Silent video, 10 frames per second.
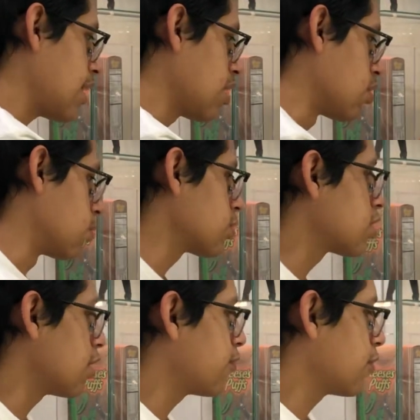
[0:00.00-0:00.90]
normal
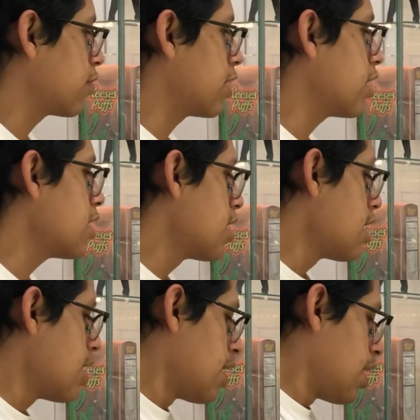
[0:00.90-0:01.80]
stuff over there,
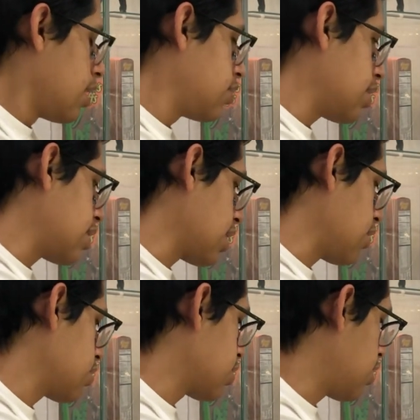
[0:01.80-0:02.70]
as you can tell.
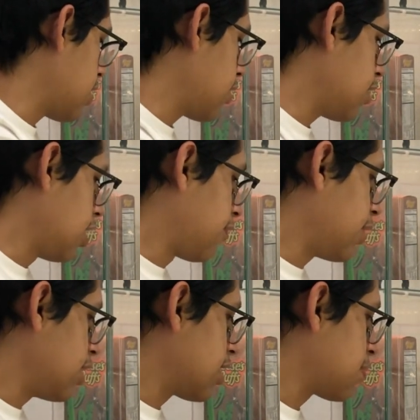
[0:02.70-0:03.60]
So lifting
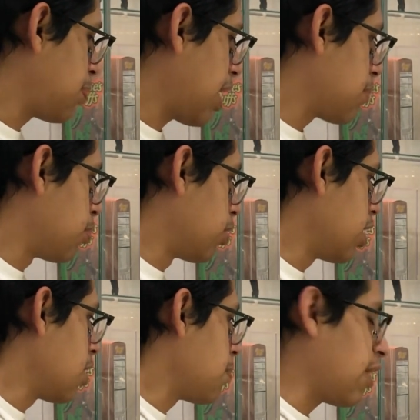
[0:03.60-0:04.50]
this bad boy
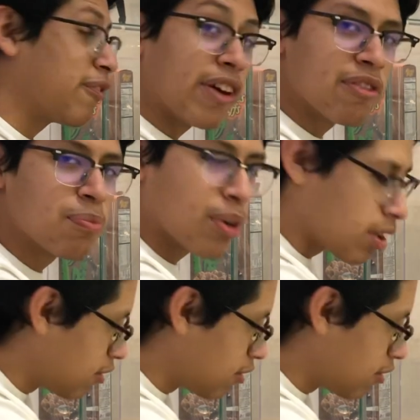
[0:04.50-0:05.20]
up, my favorite part of